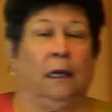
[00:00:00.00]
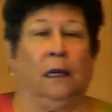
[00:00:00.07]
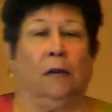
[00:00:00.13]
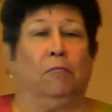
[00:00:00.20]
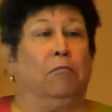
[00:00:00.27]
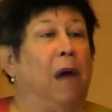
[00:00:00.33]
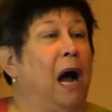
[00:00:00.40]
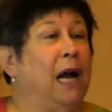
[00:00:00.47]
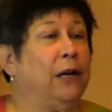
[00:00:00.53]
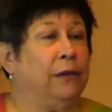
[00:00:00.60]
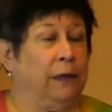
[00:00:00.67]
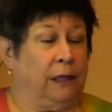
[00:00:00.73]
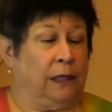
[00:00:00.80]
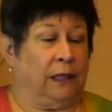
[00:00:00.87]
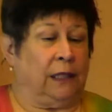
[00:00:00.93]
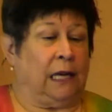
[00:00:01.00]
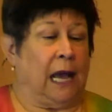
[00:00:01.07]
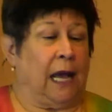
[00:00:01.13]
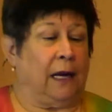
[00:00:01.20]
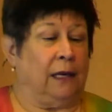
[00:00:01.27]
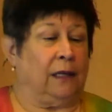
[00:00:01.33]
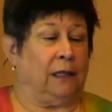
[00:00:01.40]
migrant
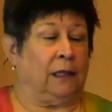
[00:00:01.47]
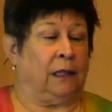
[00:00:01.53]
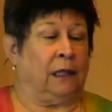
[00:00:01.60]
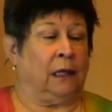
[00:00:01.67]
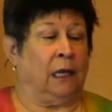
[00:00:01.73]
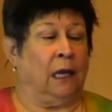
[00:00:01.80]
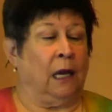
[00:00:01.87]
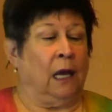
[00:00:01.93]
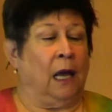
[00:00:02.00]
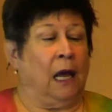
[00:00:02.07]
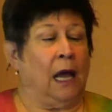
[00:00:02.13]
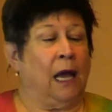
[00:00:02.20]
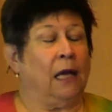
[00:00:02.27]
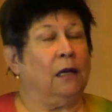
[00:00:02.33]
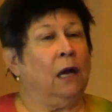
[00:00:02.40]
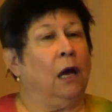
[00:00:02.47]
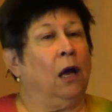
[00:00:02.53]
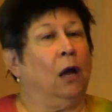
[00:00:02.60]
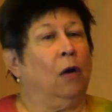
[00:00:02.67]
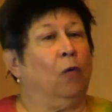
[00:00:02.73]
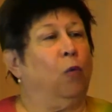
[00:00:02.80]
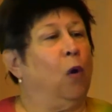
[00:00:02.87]
status, and
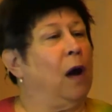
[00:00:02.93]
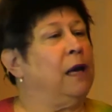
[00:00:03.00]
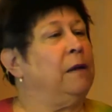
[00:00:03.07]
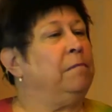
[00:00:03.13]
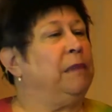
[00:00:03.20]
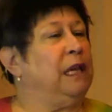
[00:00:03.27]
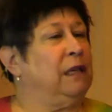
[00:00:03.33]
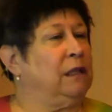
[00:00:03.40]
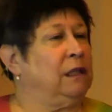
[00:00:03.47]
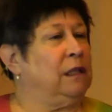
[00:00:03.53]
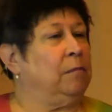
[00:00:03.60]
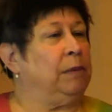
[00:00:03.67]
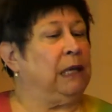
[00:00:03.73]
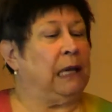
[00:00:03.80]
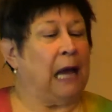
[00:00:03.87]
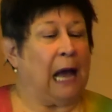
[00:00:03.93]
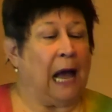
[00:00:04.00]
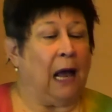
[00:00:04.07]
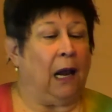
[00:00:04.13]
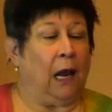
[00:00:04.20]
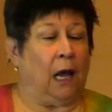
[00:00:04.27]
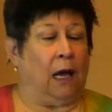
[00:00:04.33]
what it means to be
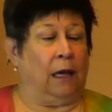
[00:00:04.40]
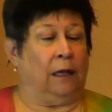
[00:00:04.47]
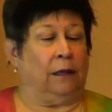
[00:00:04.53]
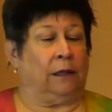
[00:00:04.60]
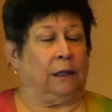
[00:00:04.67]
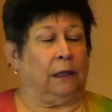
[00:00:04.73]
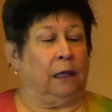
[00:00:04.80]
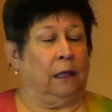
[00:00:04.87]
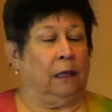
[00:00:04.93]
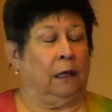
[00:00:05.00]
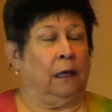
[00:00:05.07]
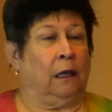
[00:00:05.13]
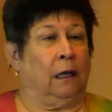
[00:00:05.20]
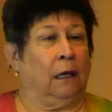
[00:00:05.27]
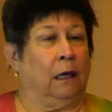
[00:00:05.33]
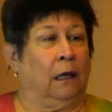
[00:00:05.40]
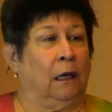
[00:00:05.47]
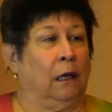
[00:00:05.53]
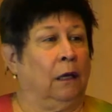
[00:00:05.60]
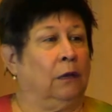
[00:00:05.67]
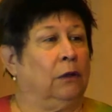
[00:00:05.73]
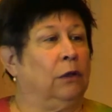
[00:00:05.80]
allies
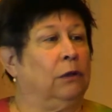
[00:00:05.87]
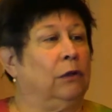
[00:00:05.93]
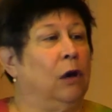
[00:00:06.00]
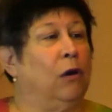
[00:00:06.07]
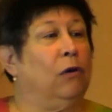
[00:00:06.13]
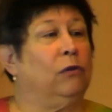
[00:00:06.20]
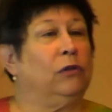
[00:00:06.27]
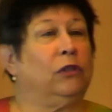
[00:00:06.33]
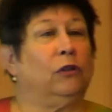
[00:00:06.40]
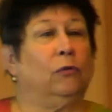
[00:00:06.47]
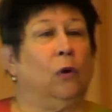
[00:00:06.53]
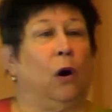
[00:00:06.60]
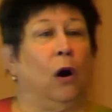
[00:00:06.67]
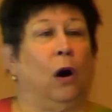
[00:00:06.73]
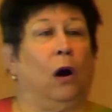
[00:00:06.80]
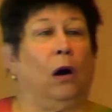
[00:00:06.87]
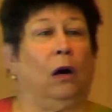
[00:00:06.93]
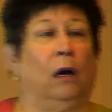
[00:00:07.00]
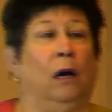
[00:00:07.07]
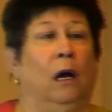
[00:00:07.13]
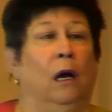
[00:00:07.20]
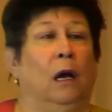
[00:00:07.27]
to those who
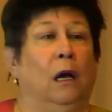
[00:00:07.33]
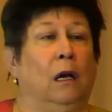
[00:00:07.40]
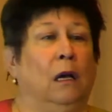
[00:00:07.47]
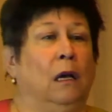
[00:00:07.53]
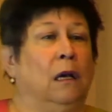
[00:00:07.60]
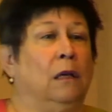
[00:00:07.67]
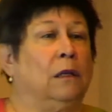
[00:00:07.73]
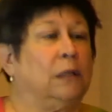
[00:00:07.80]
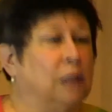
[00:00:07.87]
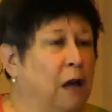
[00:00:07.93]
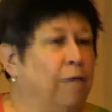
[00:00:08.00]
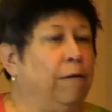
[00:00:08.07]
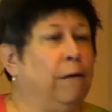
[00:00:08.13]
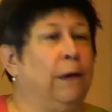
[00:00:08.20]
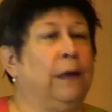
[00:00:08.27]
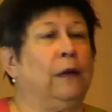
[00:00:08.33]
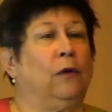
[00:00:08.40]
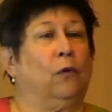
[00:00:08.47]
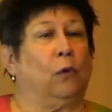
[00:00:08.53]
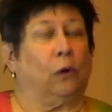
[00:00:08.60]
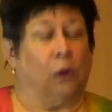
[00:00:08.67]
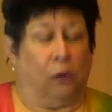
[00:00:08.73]
are suffering
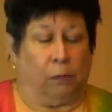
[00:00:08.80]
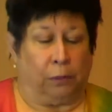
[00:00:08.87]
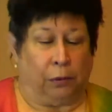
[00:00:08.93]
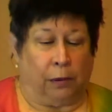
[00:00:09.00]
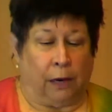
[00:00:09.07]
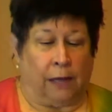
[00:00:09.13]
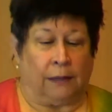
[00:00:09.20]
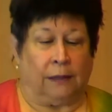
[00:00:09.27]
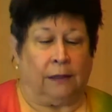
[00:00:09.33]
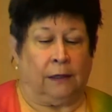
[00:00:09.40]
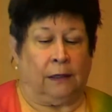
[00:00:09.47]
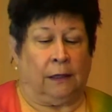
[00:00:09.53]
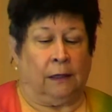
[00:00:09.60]
or oppressed.